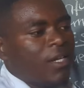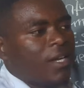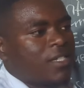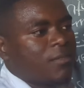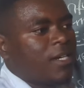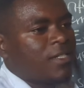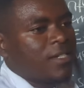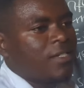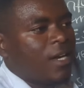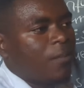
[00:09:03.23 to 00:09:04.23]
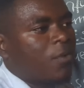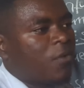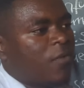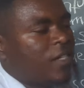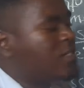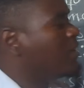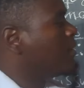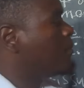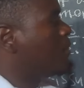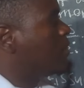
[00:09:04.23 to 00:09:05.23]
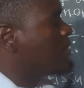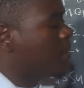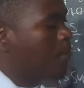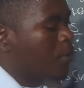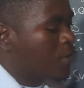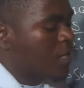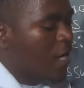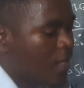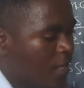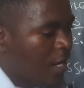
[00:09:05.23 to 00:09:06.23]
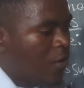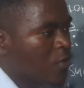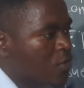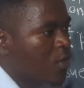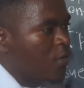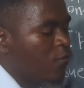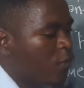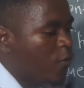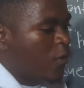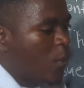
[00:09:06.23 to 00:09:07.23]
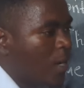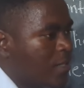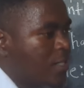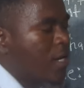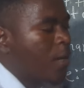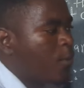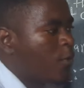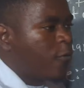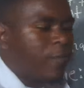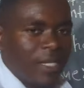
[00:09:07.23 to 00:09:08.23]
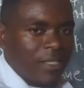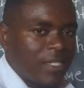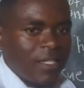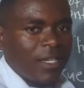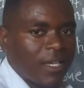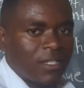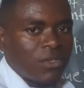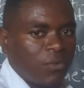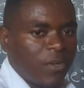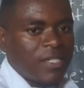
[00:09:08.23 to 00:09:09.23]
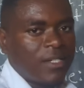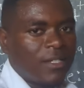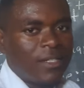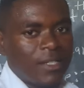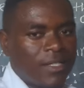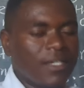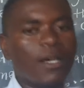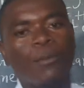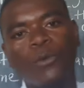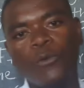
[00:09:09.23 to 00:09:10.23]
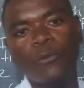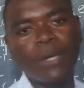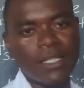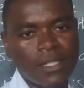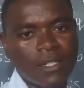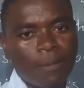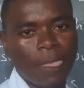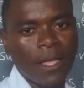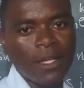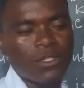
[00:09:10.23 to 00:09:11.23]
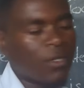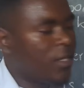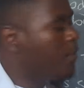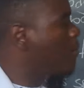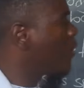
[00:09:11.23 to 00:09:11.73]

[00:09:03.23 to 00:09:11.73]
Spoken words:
in as much as they are providing the body support, they are also involving what? Movement. They get to facilitate movement. So they